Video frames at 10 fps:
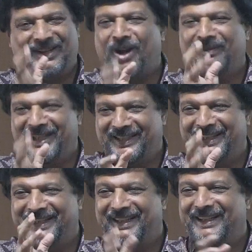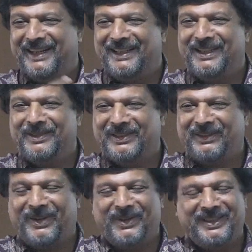conflict here in terms
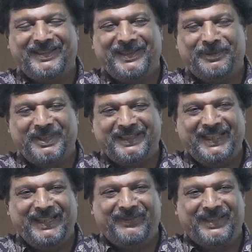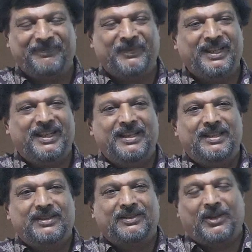of how this is perceived.
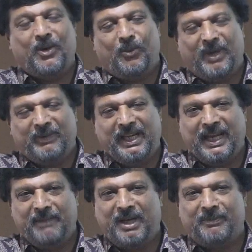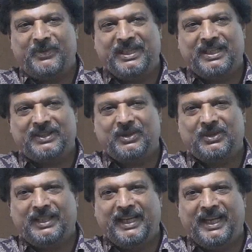So what we came up with is to
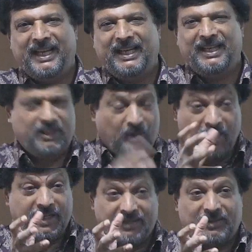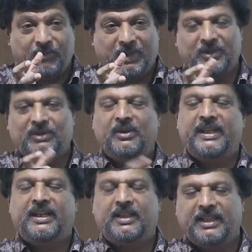say, in the context of what was
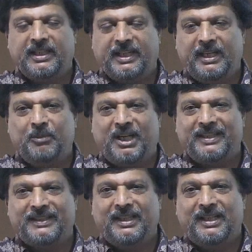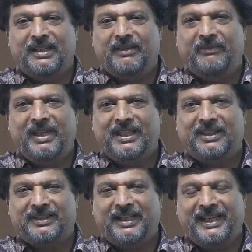going on in Kiribati, we
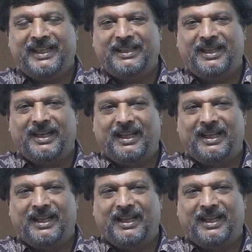said,